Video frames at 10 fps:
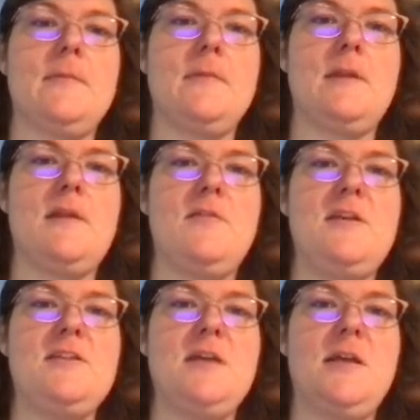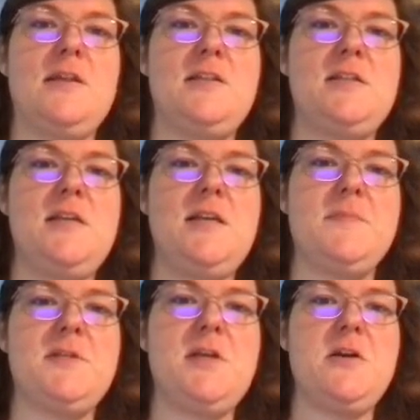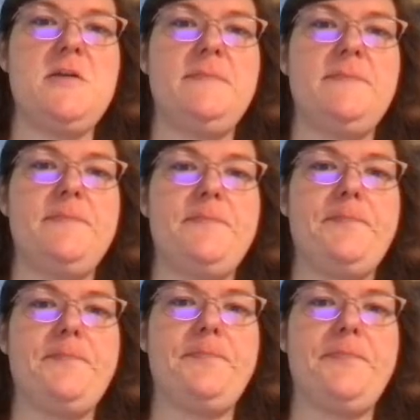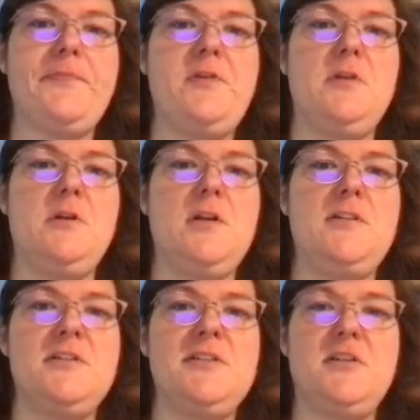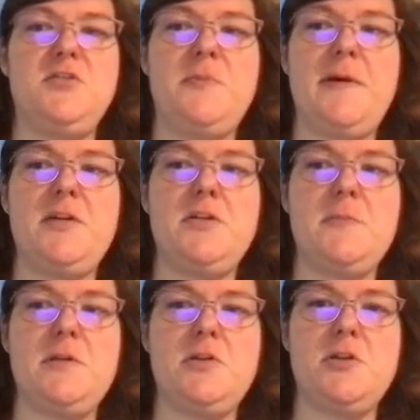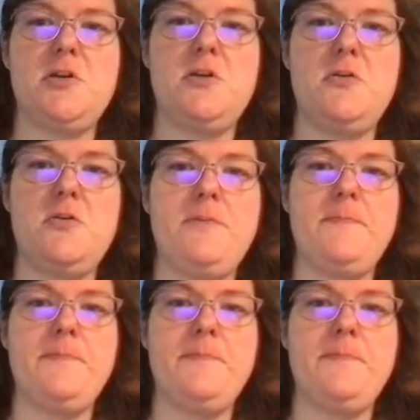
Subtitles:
Like these tips here. If you look at the sales page, let me show you.